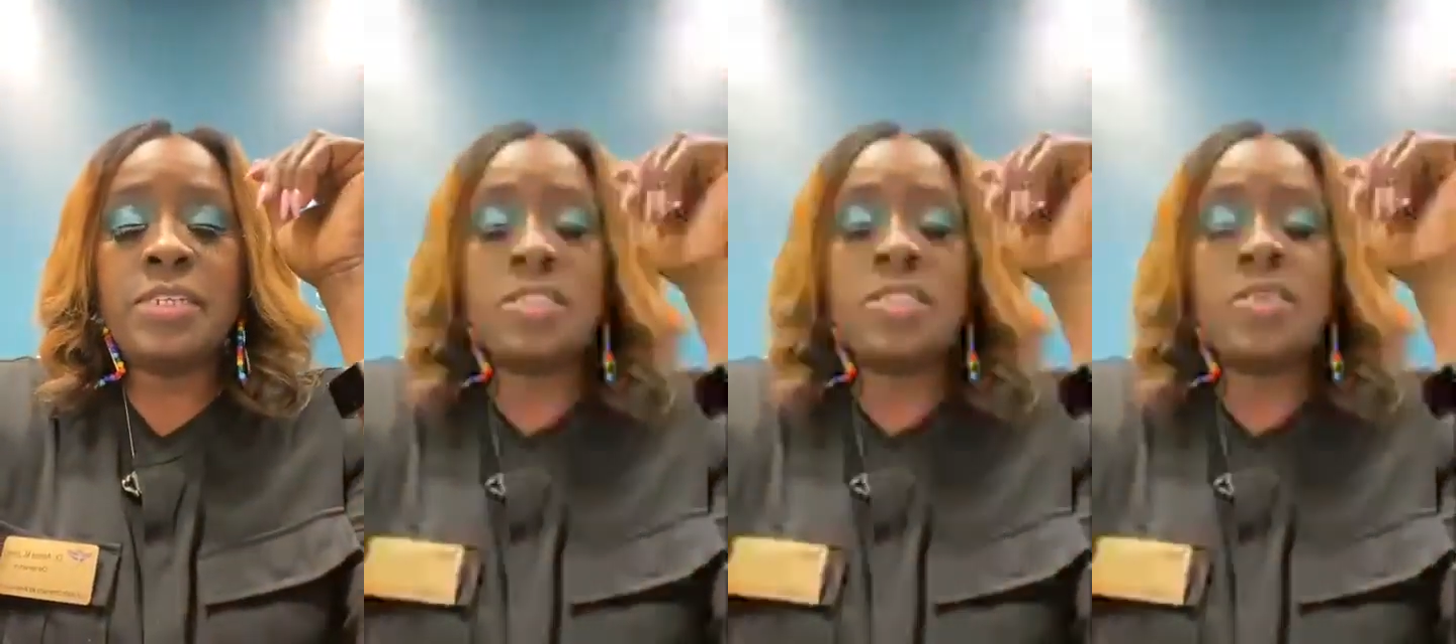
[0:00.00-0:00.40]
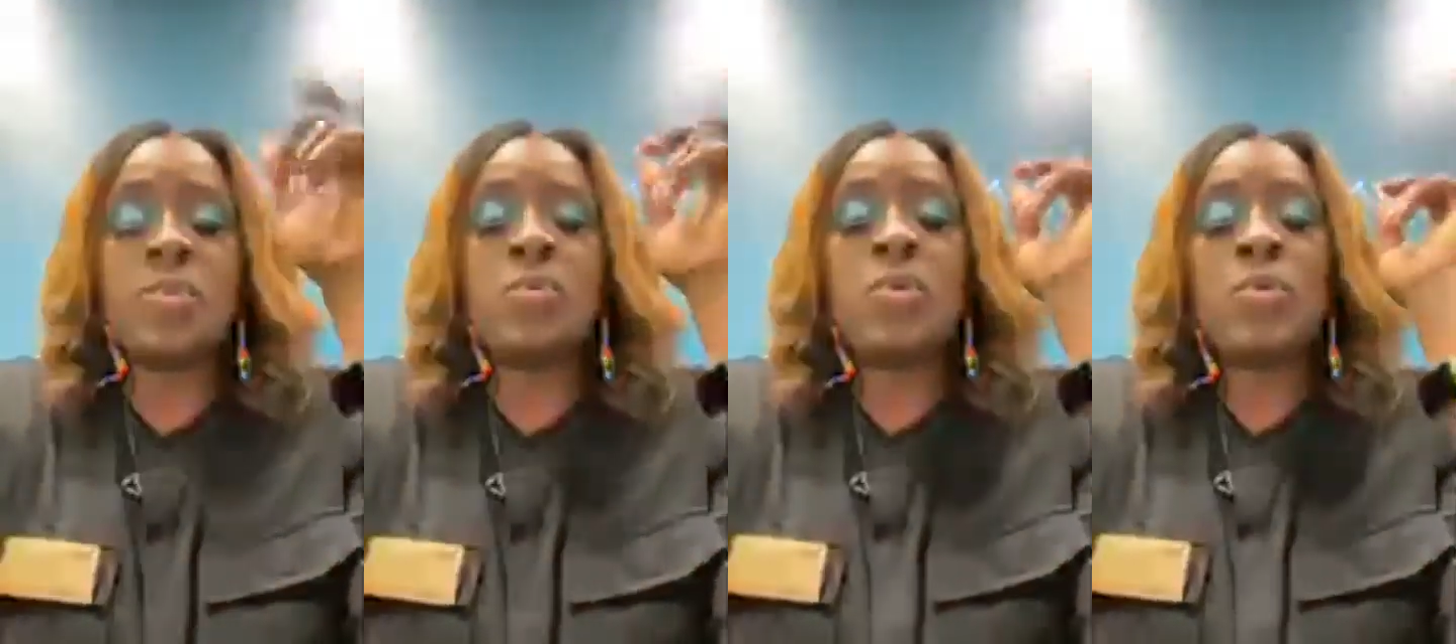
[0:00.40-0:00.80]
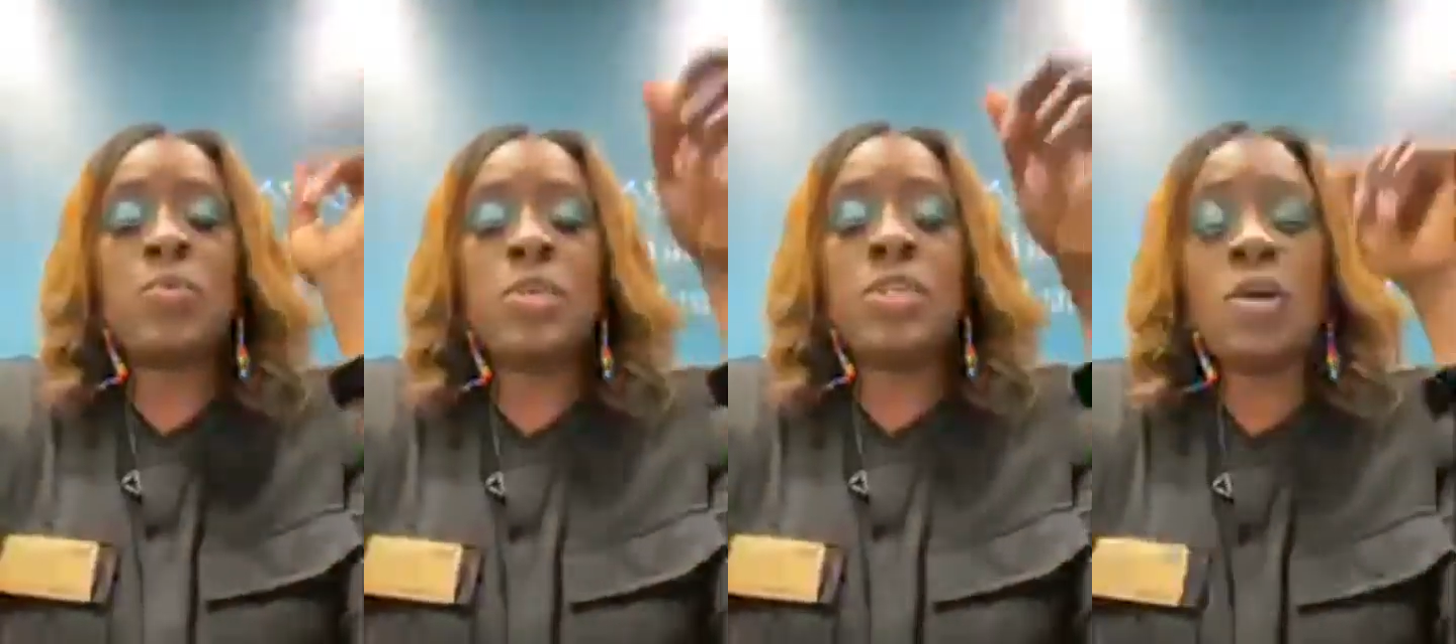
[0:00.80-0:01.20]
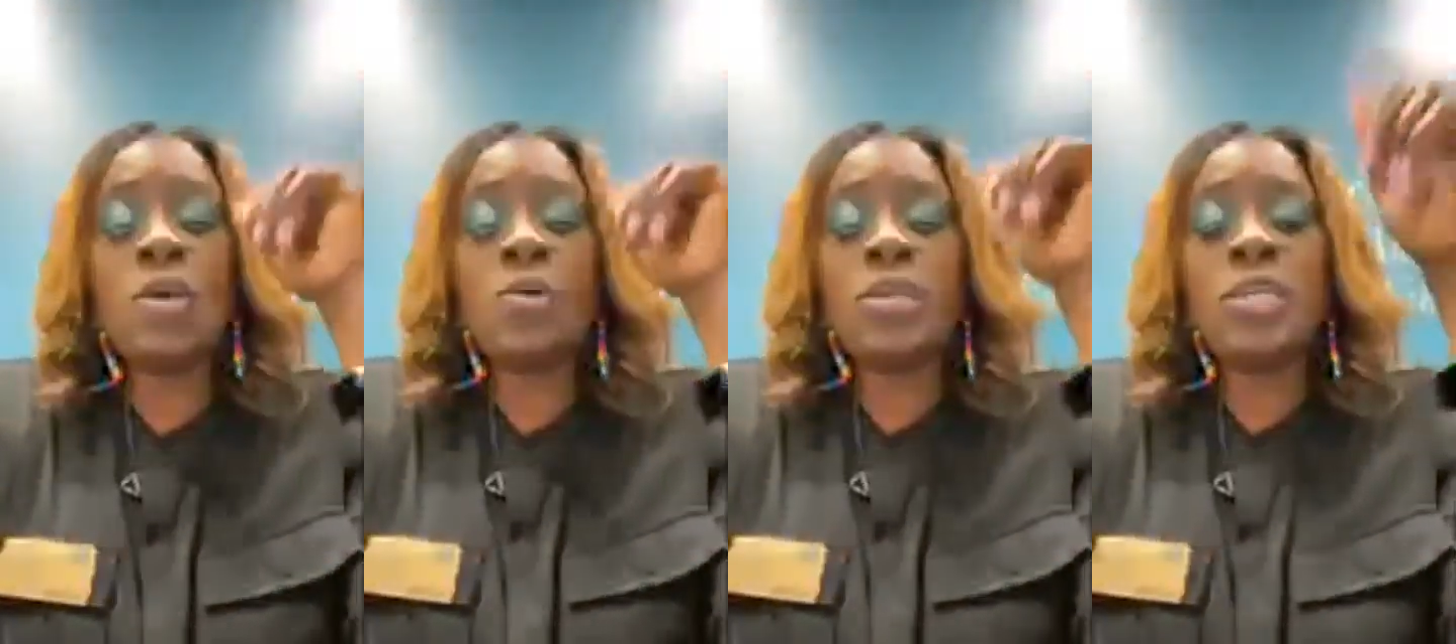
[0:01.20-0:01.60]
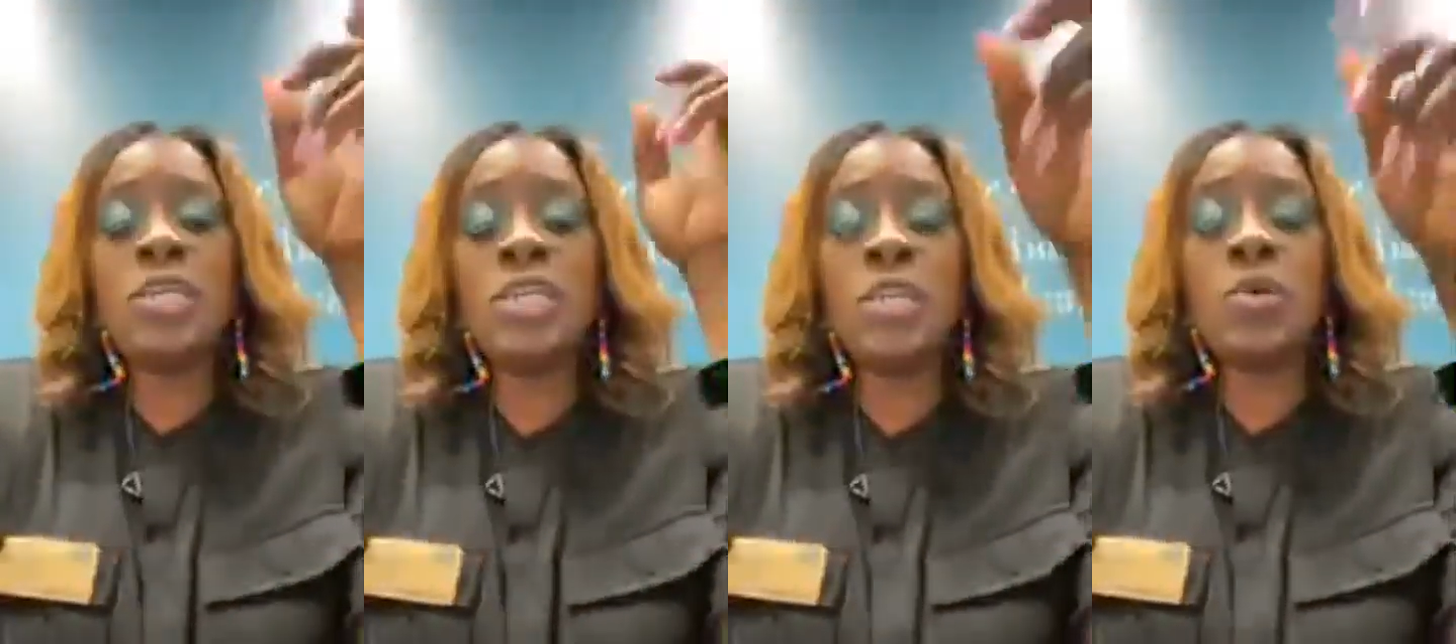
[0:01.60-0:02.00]
And so we know
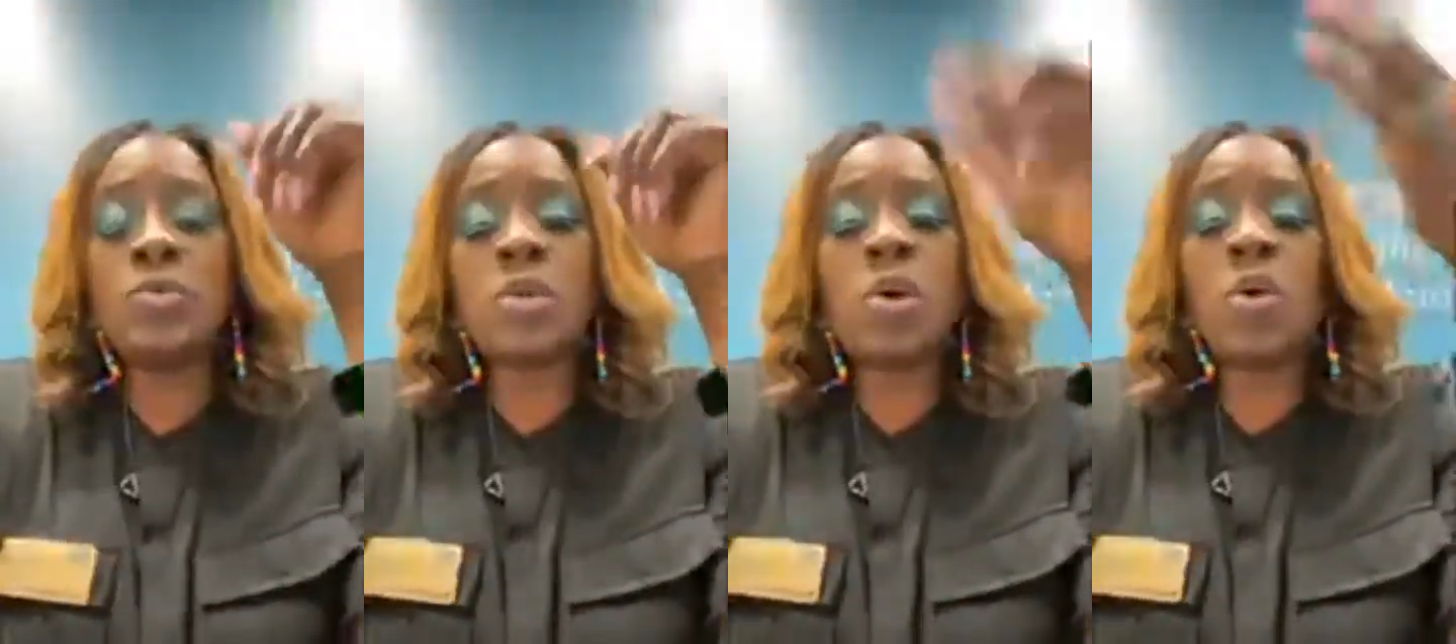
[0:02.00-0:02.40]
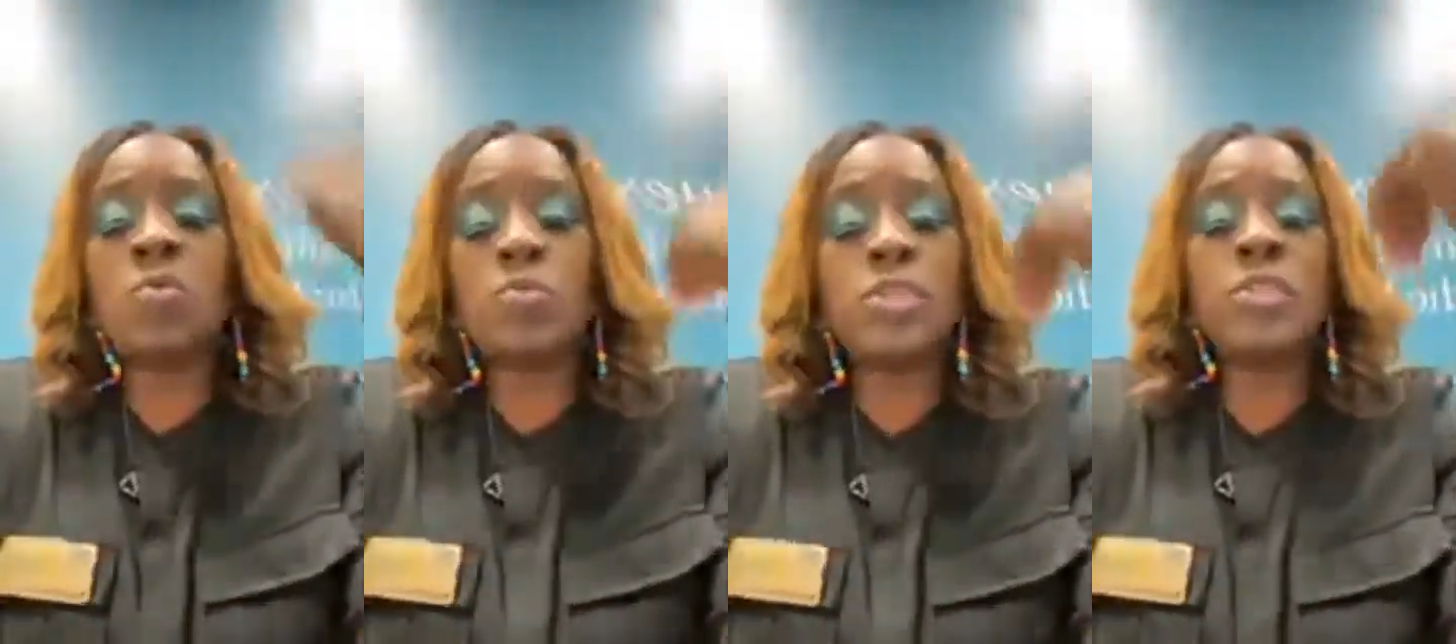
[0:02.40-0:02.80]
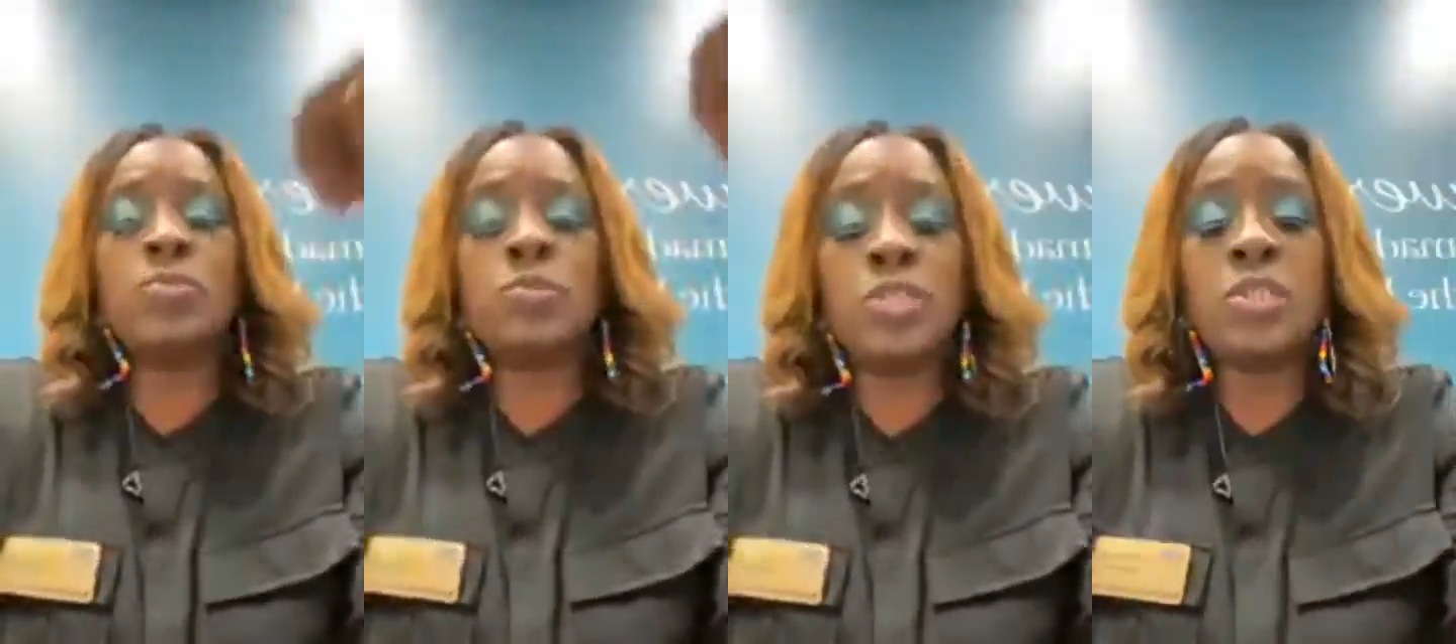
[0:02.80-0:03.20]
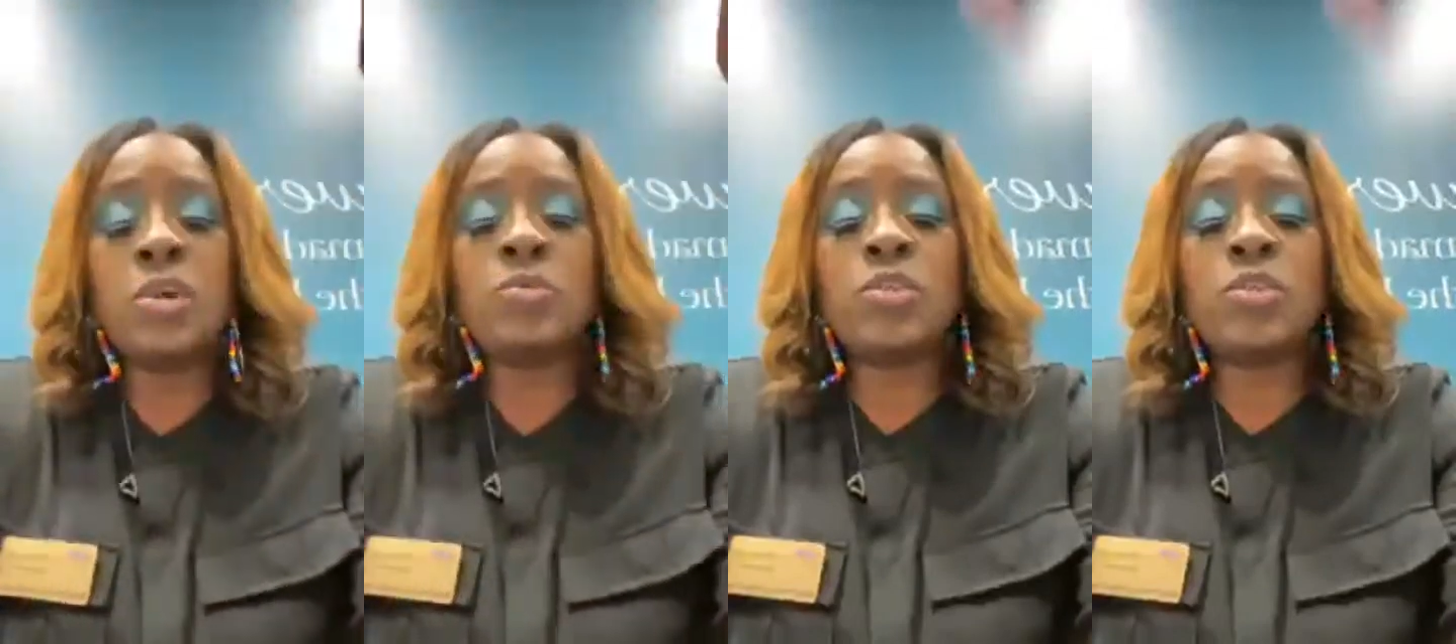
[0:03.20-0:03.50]
he knows all, we don't.